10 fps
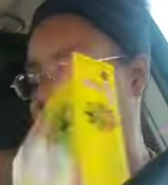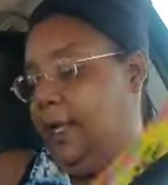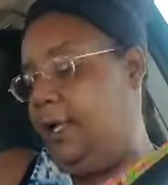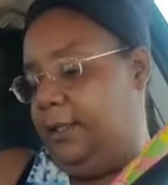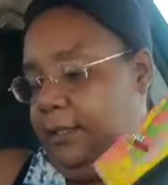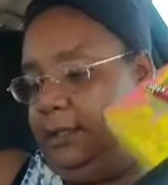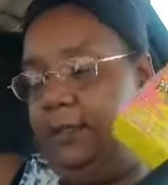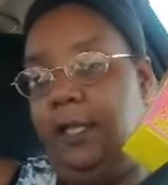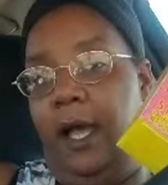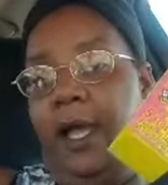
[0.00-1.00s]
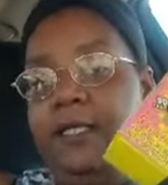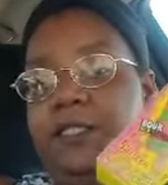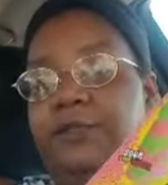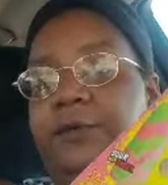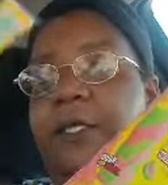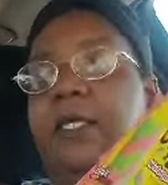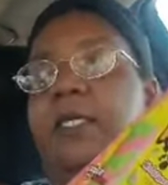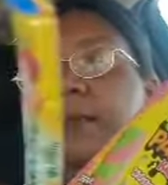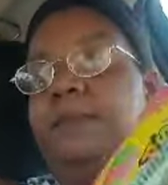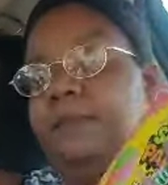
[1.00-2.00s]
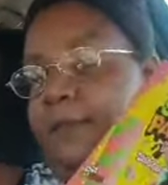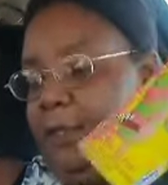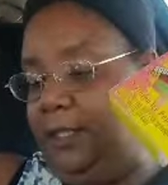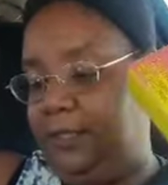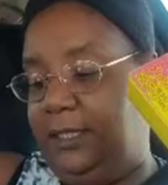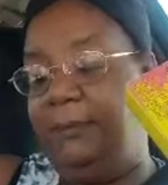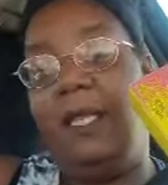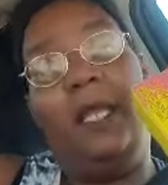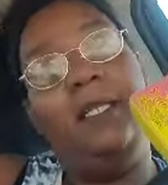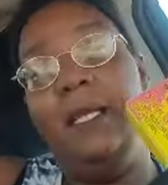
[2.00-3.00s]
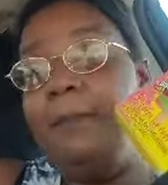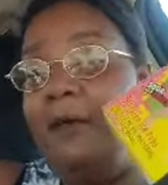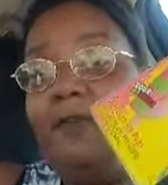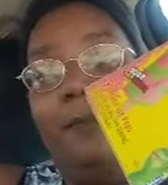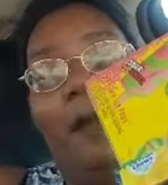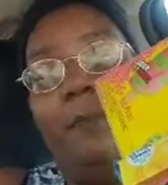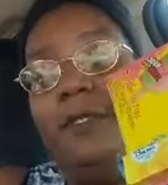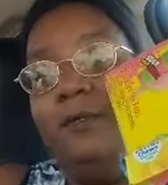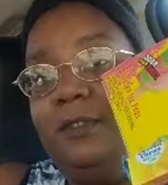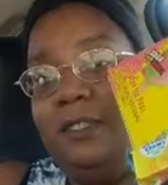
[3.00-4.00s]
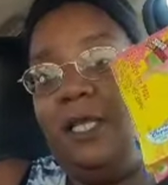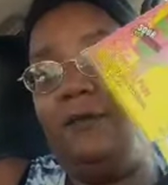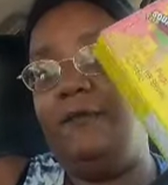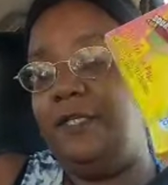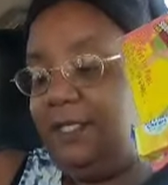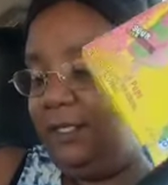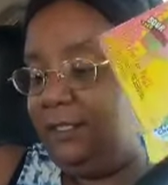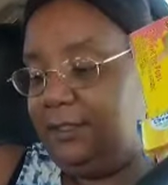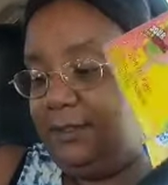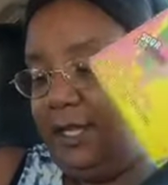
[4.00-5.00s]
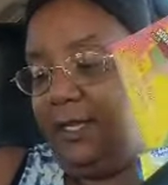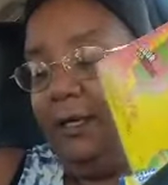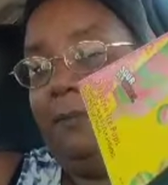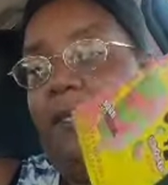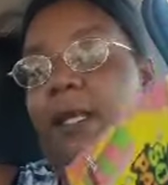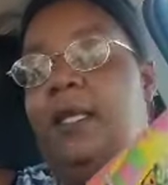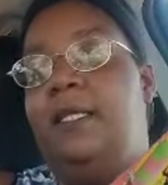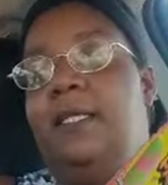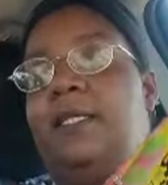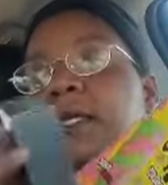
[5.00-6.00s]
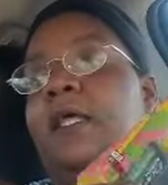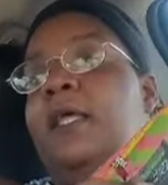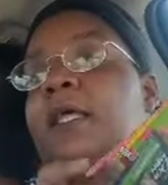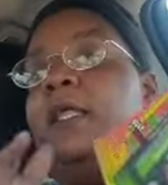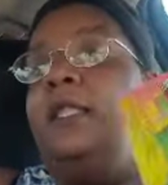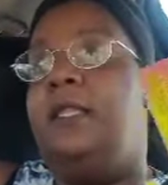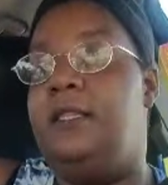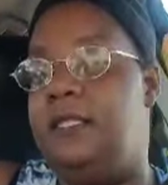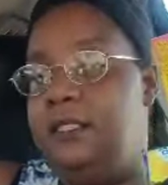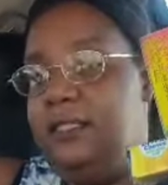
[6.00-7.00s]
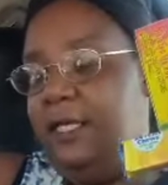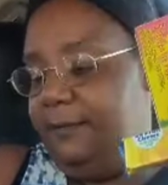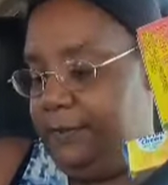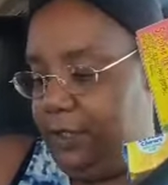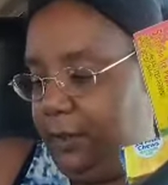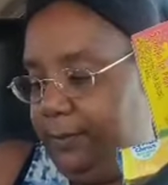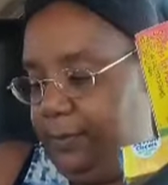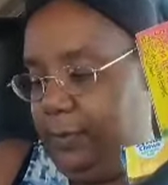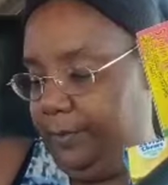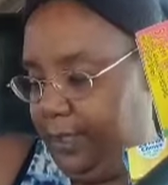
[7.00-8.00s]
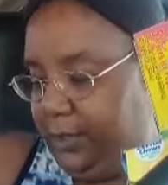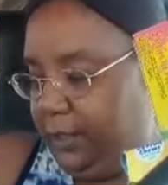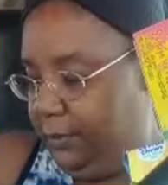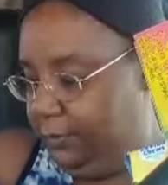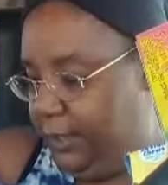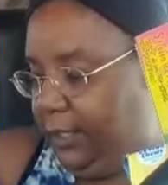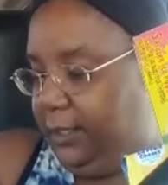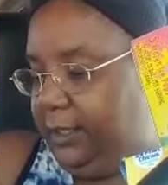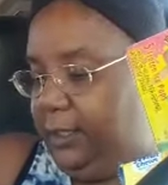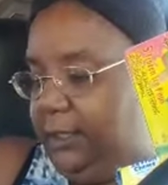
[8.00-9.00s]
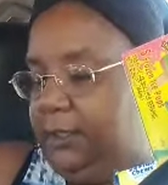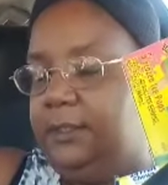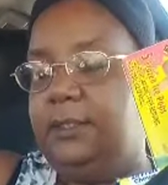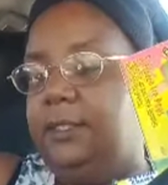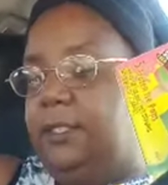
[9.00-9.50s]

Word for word: I got ice cream, some candy. I'm having a barbecue today for the kids, so that comes in handy. This Dove soap will be donated.